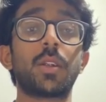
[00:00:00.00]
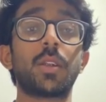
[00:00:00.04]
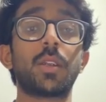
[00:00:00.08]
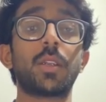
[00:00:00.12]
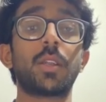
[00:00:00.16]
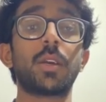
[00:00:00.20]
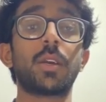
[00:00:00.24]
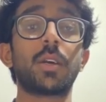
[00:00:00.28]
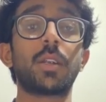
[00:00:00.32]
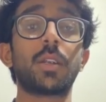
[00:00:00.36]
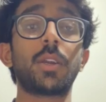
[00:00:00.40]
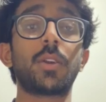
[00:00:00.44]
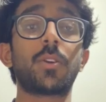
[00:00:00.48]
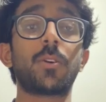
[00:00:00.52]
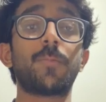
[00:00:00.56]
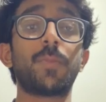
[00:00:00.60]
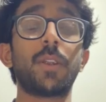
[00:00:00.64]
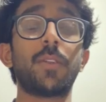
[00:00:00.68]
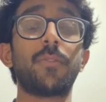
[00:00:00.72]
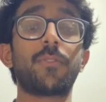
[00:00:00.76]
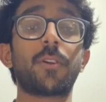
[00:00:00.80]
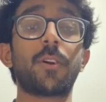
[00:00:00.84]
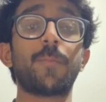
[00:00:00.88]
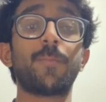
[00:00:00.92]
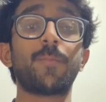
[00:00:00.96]

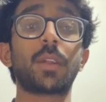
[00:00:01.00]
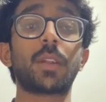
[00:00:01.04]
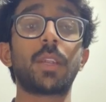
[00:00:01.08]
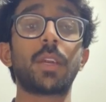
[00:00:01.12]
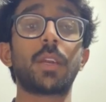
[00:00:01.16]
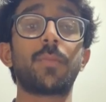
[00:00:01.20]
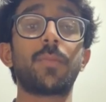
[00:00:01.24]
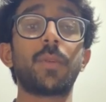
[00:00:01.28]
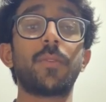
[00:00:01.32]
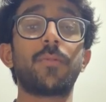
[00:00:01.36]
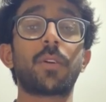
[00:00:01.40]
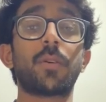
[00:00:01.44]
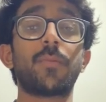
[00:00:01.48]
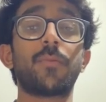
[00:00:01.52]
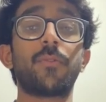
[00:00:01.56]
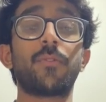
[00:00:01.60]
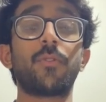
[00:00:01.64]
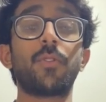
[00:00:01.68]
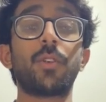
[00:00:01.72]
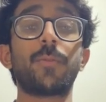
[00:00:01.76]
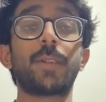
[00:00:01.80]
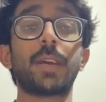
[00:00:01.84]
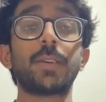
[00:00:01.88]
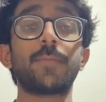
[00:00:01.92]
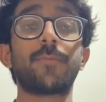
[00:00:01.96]
decoupled from
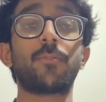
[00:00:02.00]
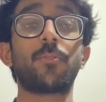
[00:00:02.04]
food